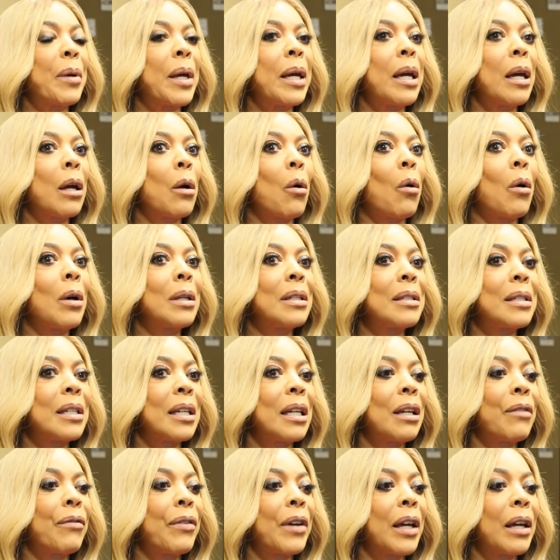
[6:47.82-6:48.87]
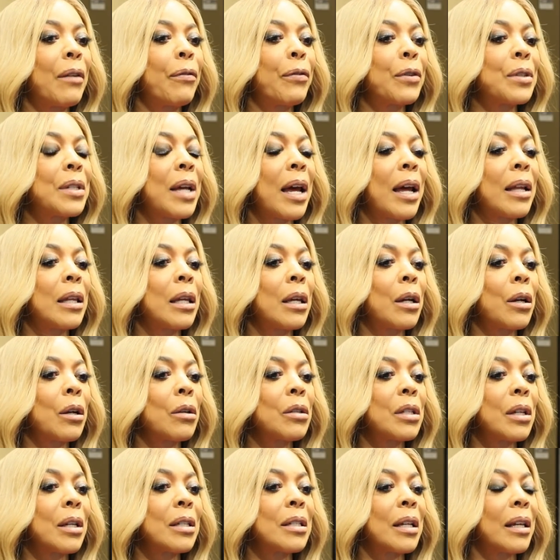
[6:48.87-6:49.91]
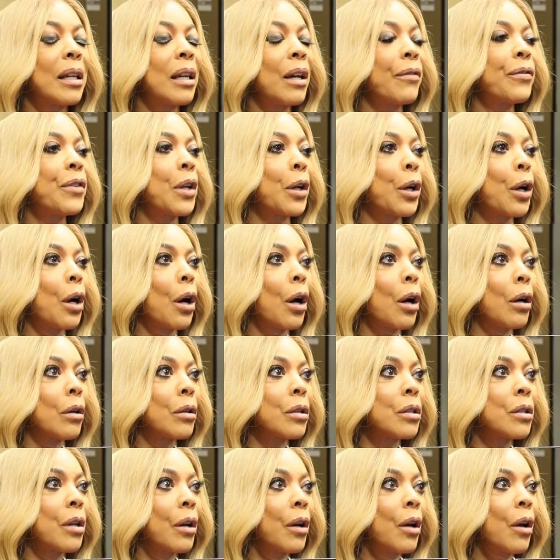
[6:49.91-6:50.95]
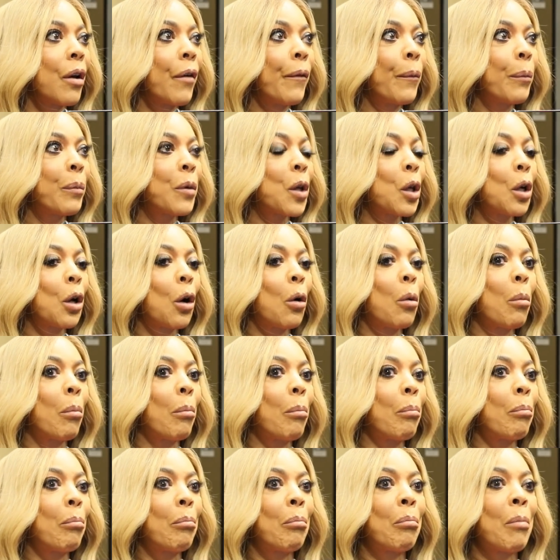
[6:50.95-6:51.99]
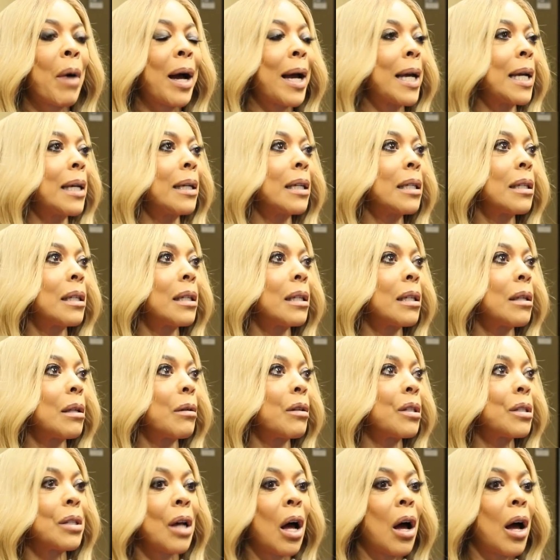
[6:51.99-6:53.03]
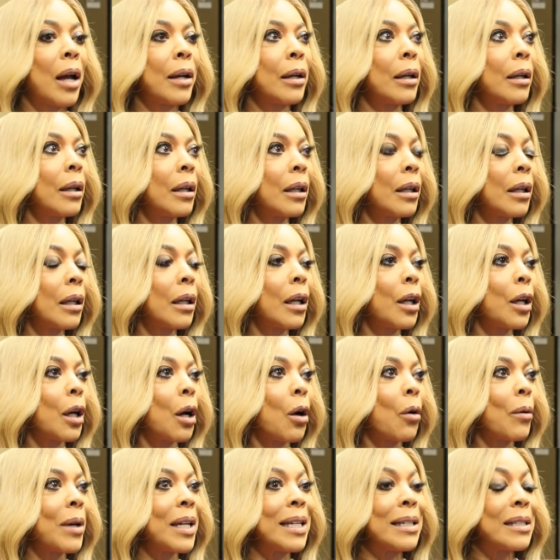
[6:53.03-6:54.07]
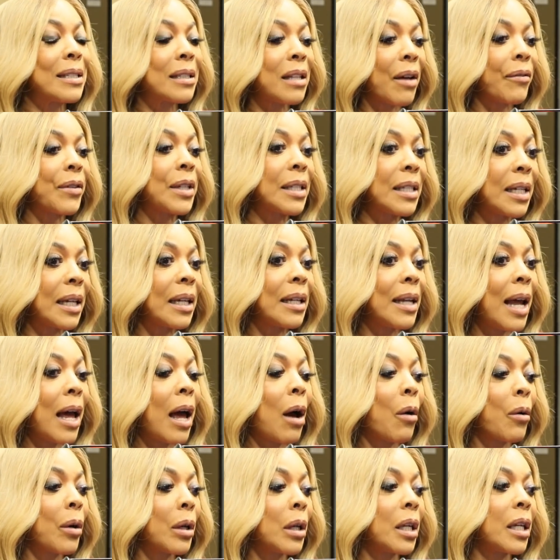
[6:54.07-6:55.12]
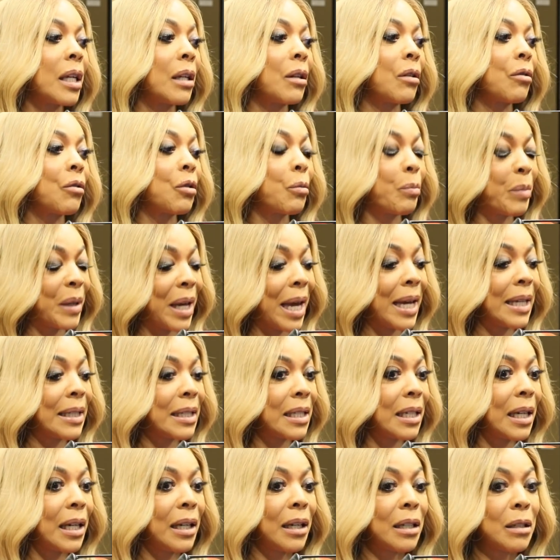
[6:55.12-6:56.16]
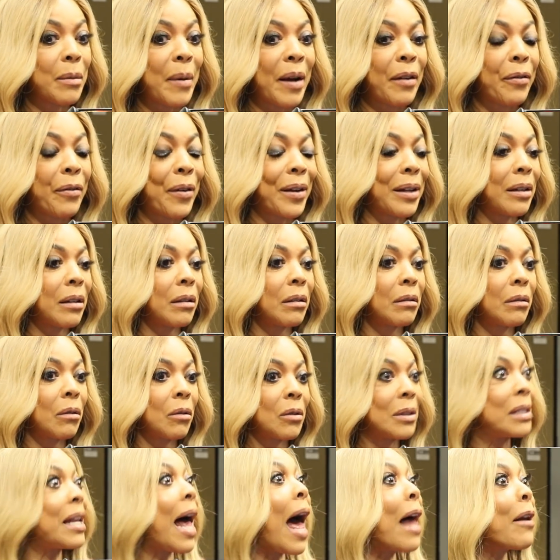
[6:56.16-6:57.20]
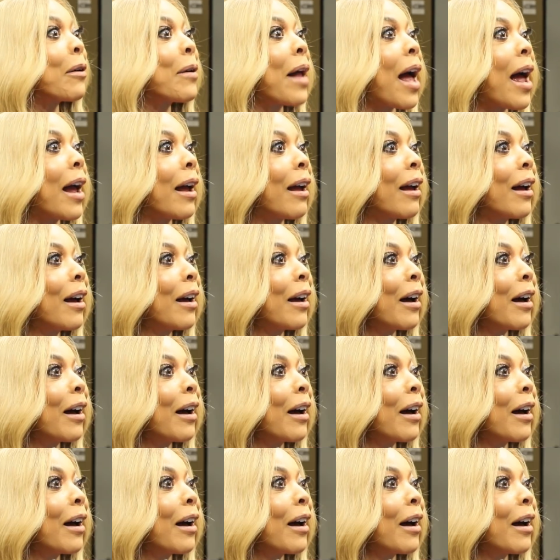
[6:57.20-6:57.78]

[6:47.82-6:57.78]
Being on TV for 10 years is a gift and a curse. My son, he's 17 now. He'll be 18, as a matter of fact, Saturday.